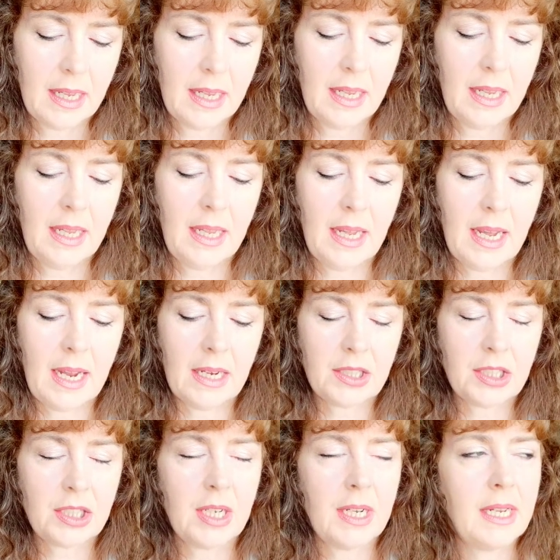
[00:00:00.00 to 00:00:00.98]
he
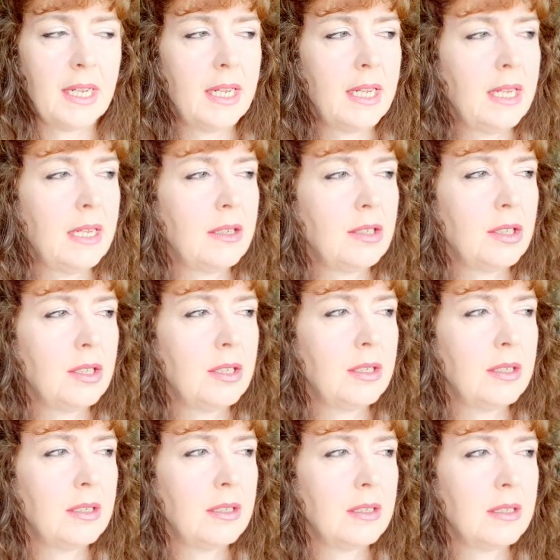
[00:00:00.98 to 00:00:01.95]
actually
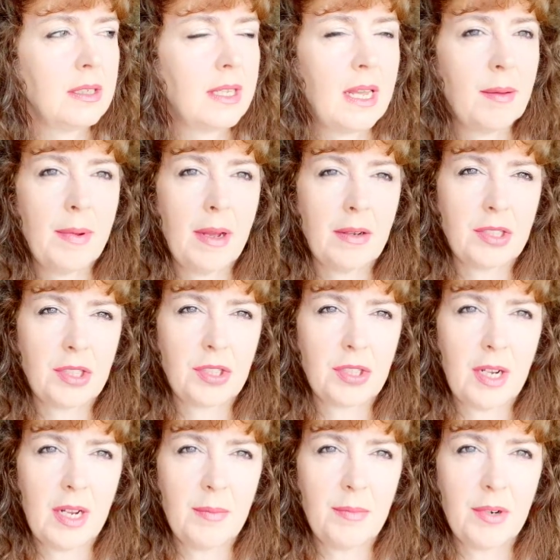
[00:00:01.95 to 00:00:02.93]
came out to
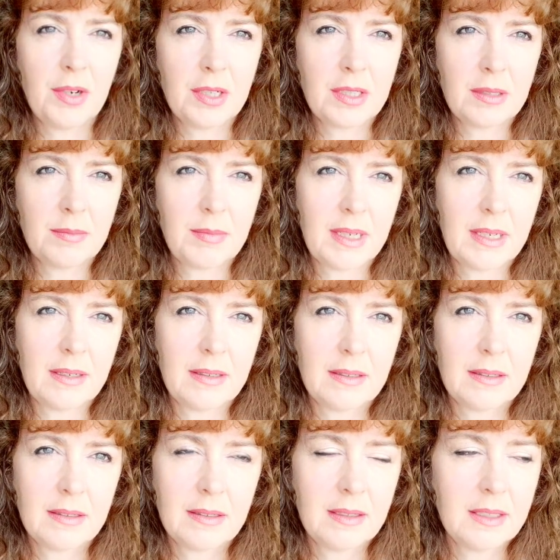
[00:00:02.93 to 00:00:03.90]
try and murder me.
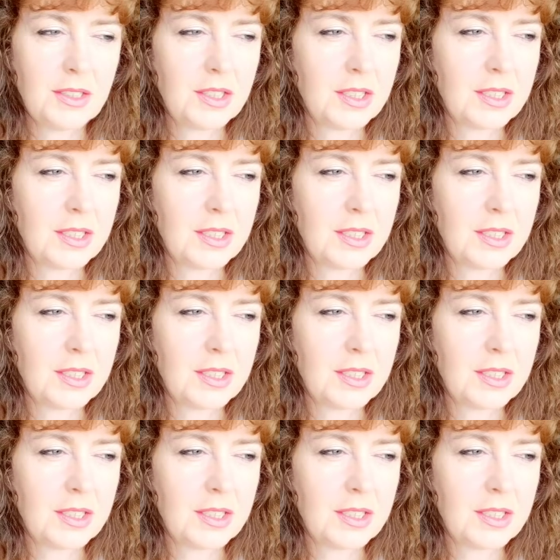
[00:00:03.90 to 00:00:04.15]
He